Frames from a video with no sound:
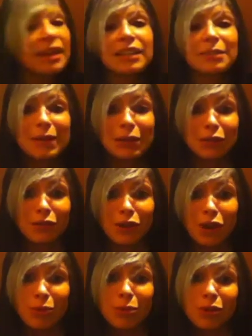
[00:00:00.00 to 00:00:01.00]
It's made out of
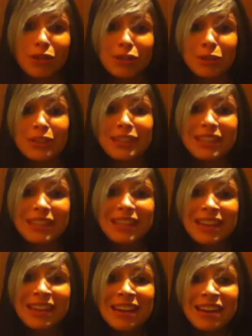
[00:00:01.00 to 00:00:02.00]
cardboard, as you can
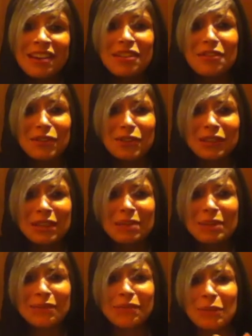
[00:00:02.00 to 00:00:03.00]
see. The first time
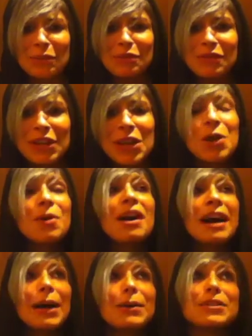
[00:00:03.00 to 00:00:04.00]
I filmed this video,
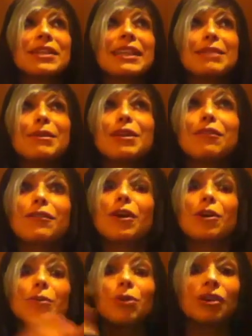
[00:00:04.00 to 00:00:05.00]
I was like, it's made out of
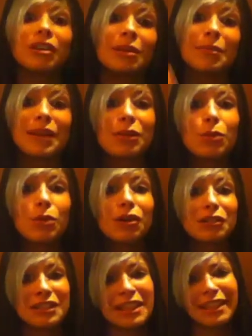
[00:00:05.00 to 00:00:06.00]
cardboard, and I banged the
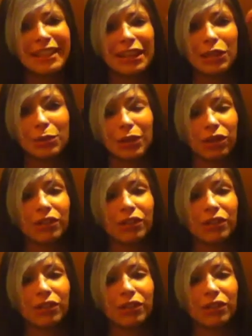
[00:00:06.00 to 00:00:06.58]
walls and the lighting went all